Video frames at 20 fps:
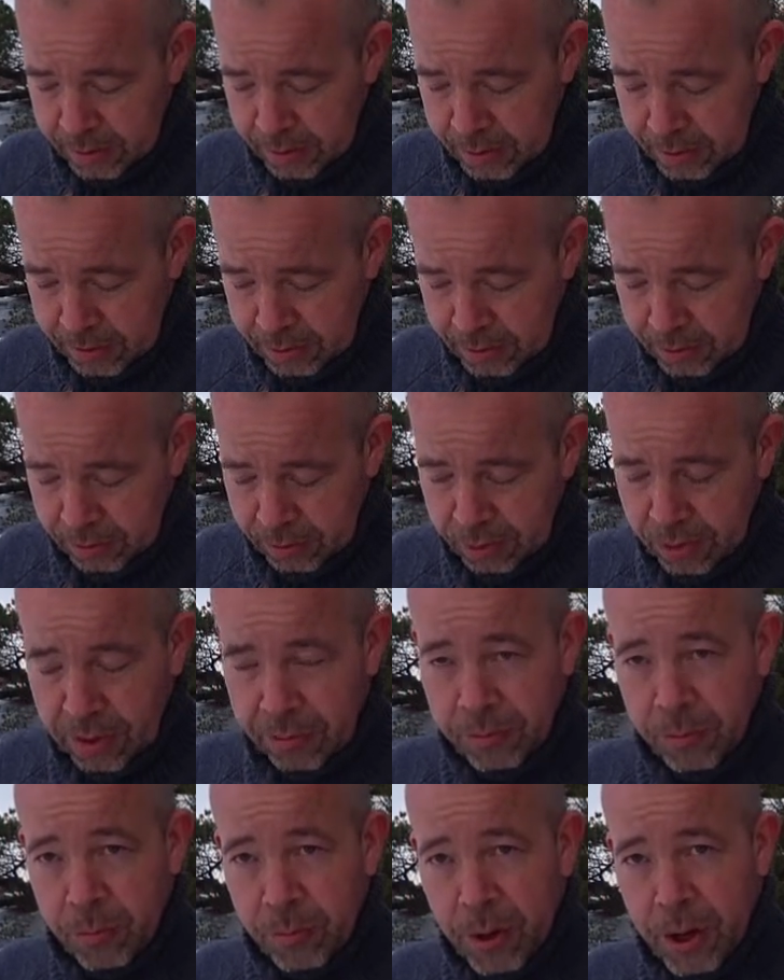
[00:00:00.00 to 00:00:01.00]
You
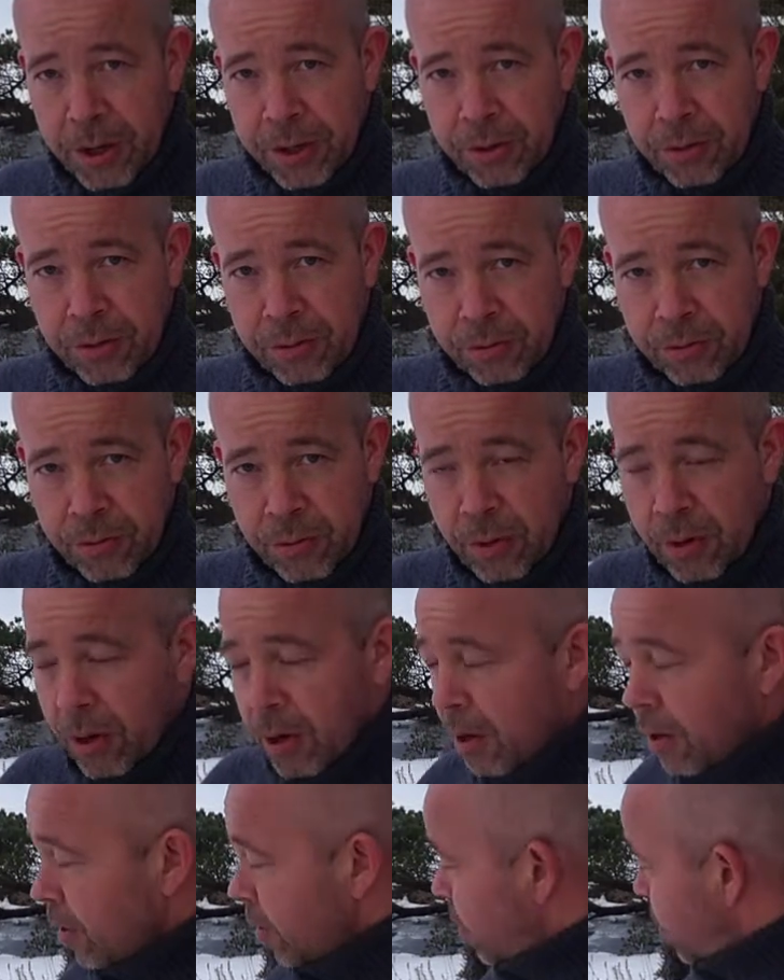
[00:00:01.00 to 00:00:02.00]
have to bind your controller